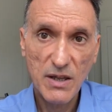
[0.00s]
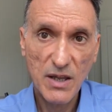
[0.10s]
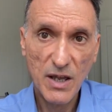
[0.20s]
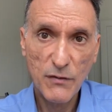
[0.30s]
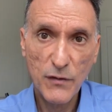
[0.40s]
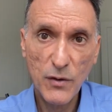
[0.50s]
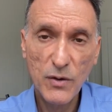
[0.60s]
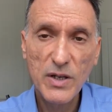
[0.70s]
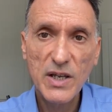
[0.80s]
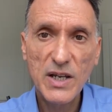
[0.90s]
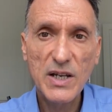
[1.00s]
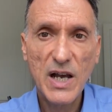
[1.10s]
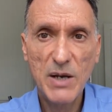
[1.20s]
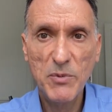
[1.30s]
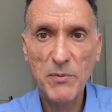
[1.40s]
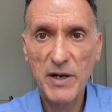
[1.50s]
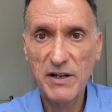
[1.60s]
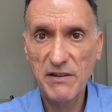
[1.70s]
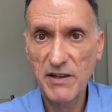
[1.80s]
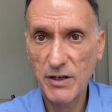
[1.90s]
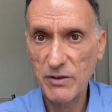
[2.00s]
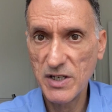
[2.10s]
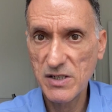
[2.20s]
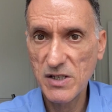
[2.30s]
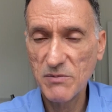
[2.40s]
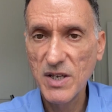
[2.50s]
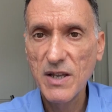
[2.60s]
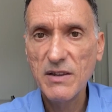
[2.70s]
Therefore, in hypoparathyroidism,